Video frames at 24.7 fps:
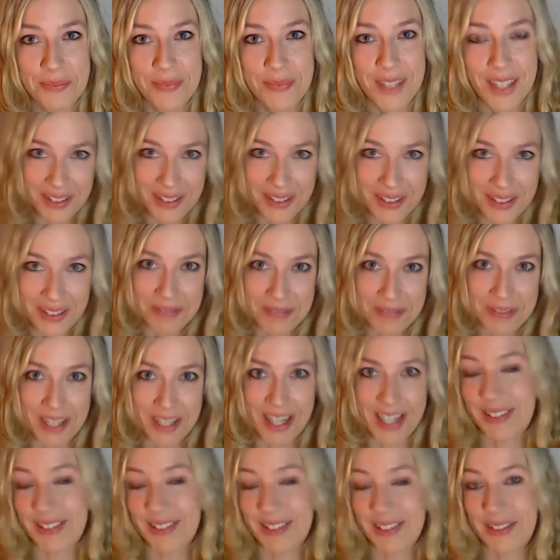You know,
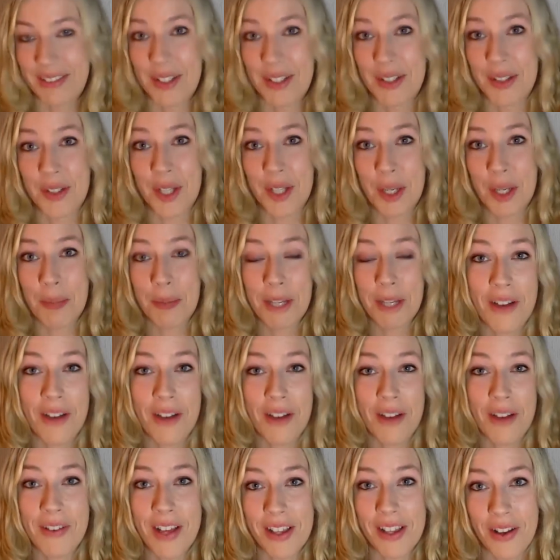like there's going to be a
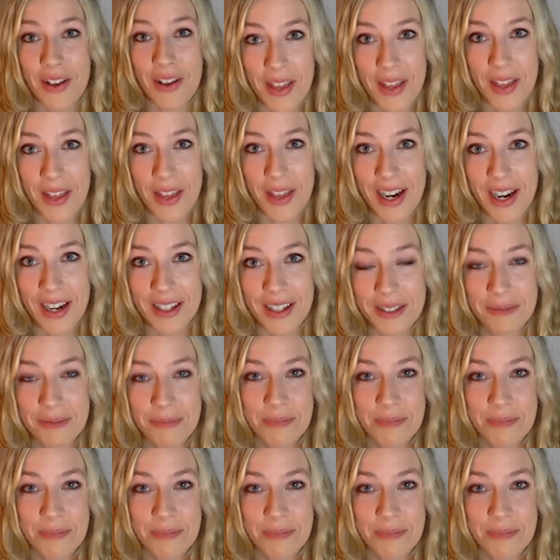lot of alcohol there.